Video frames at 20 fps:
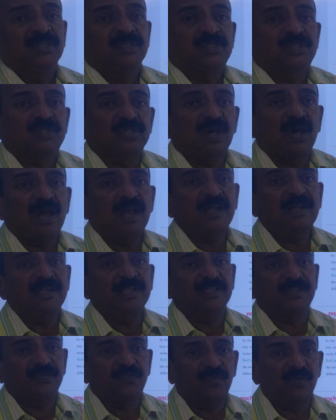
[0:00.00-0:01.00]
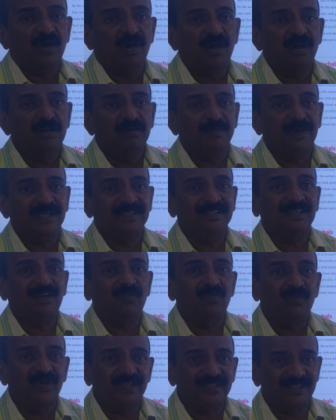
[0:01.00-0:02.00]
soil is formed by the
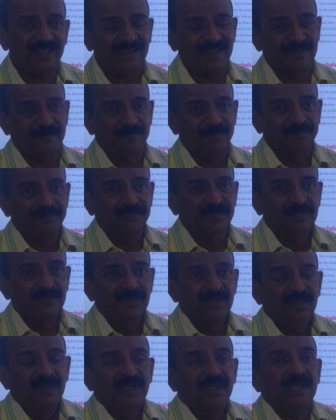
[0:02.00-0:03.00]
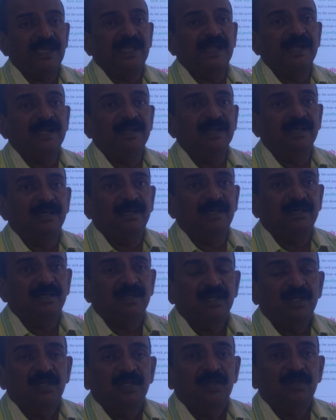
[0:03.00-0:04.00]
weathering, and
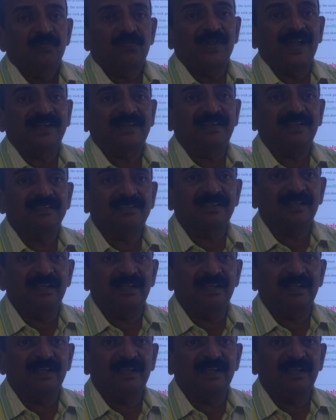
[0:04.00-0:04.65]
factors